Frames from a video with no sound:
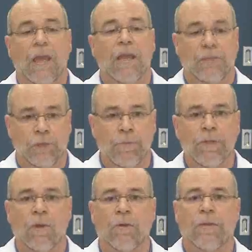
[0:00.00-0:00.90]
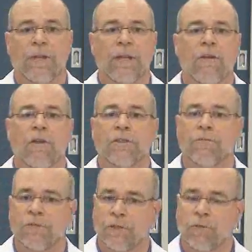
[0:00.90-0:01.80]
It should be noted that any loss of
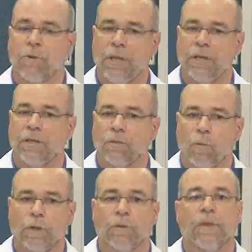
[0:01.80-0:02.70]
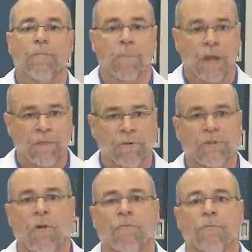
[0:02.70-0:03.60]
residual heating in the winter that might
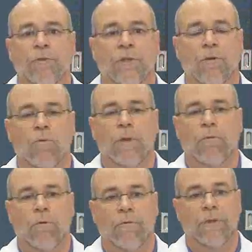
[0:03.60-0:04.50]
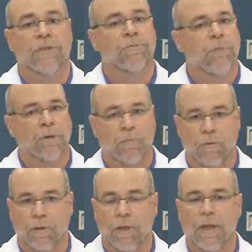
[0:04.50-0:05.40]
result from using cool metal roofing is minimal
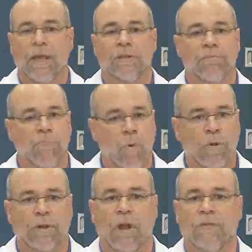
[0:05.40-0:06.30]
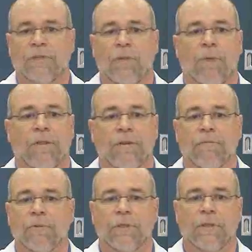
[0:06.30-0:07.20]
and is more than offset by the
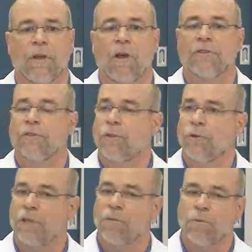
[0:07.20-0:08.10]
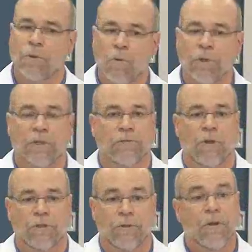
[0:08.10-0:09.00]
difference in the costs associated with cooling a
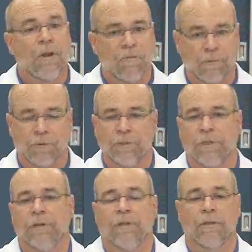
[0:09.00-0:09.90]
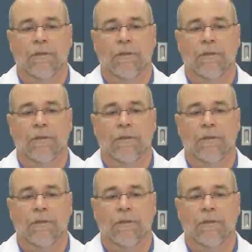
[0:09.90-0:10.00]
structure versus heating.